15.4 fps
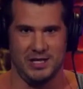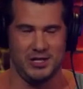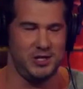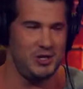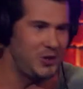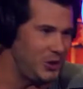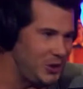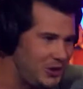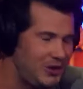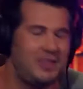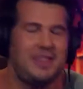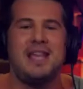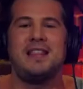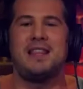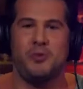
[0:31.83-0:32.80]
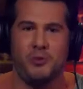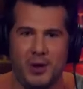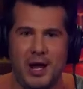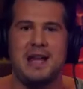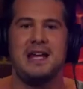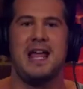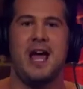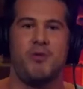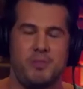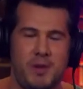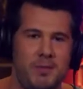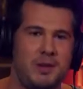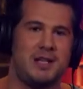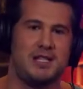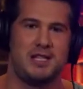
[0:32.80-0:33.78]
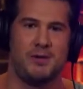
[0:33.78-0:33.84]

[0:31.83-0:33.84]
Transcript: And do you think that right now Republicans,